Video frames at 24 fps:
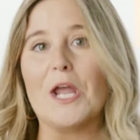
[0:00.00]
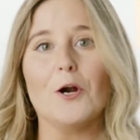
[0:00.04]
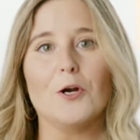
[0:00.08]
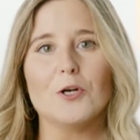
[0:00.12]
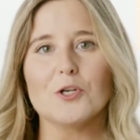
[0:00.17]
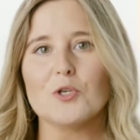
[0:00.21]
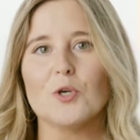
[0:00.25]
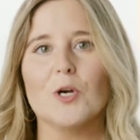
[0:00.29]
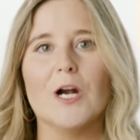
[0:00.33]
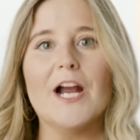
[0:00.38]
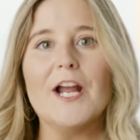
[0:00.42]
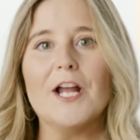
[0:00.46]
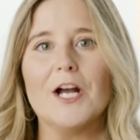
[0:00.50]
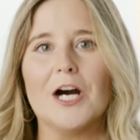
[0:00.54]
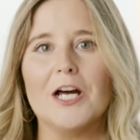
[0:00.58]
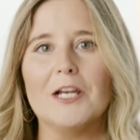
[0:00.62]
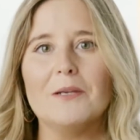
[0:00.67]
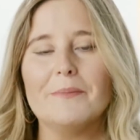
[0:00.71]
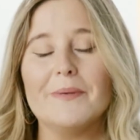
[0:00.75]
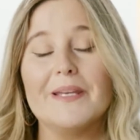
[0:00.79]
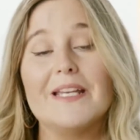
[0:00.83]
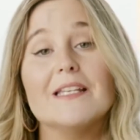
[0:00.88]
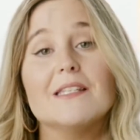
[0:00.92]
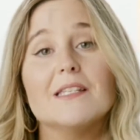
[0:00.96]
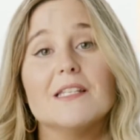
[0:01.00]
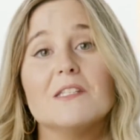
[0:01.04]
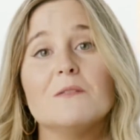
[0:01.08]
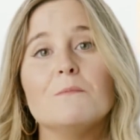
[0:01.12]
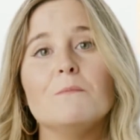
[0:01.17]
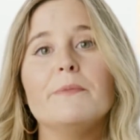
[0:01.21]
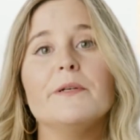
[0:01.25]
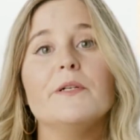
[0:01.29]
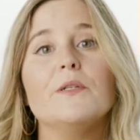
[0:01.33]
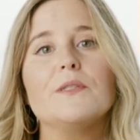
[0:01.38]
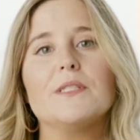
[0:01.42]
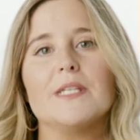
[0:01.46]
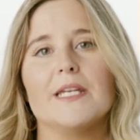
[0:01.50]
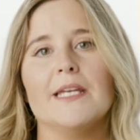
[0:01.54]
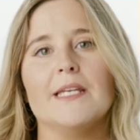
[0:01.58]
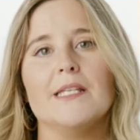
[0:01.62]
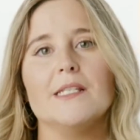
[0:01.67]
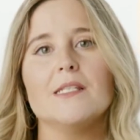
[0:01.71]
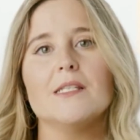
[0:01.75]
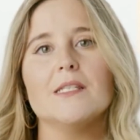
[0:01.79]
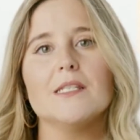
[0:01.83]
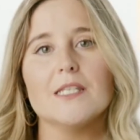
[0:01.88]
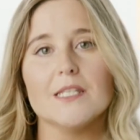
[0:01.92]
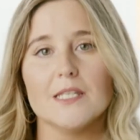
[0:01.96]
AR try on because it's built
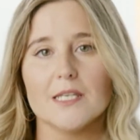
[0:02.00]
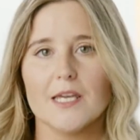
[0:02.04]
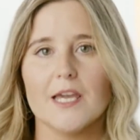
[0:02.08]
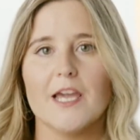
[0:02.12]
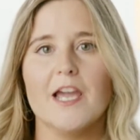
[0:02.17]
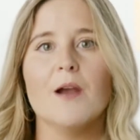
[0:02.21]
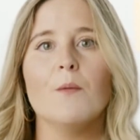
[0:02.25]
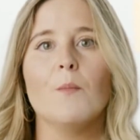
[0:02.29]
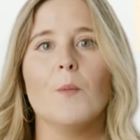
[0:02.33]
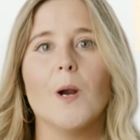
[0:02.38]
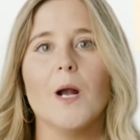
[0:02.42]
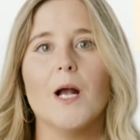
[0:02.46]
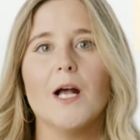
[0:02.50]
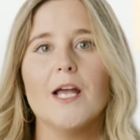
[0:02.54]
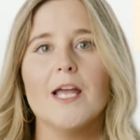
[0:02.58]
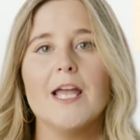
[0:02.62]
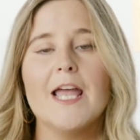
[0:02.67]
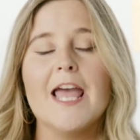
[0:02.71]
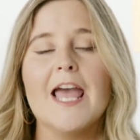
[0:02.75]
into the camera.